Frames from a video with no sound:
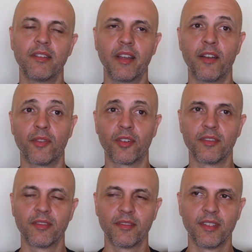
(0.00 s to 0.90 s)
Ever.
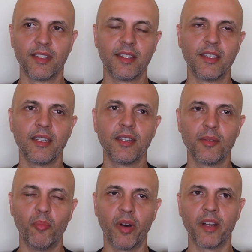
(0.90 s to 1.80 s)

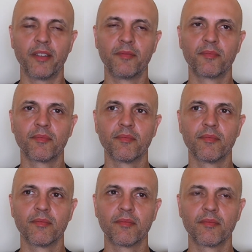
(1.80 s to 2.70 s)
But
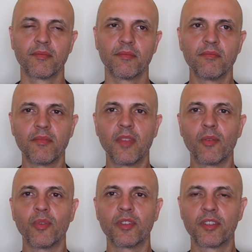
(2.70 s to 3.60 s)

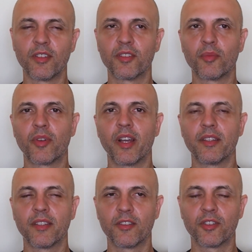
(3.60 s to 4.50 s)
it was still a
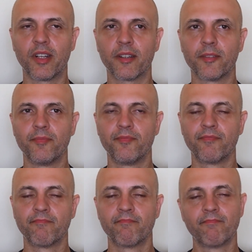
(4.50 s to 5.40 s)
surprise and a shock.
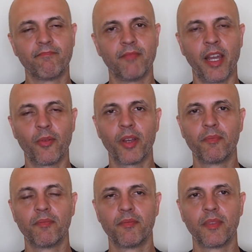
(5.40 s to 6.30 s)
Anyway,
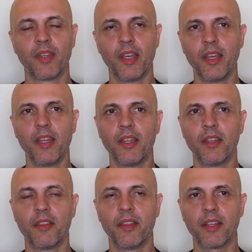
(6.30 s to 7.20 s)

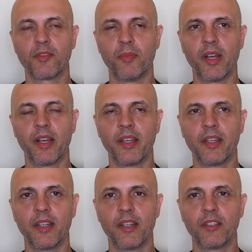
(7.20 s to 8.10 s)
that's my
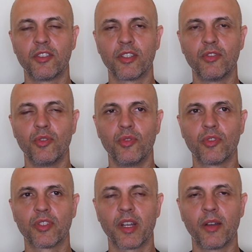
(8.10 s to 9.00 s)
Chengdu
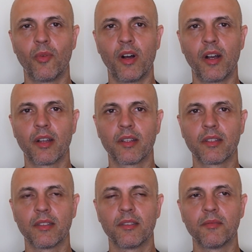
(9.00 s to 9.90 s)

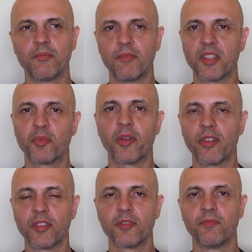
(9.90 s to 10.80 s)
Skywalk
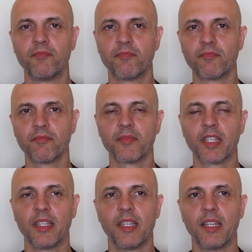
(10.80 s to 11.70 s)
experience.
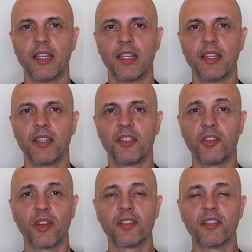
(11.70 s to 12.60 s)
See
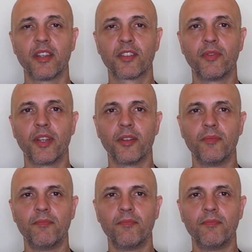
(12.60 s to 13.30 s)
you guys in the next video.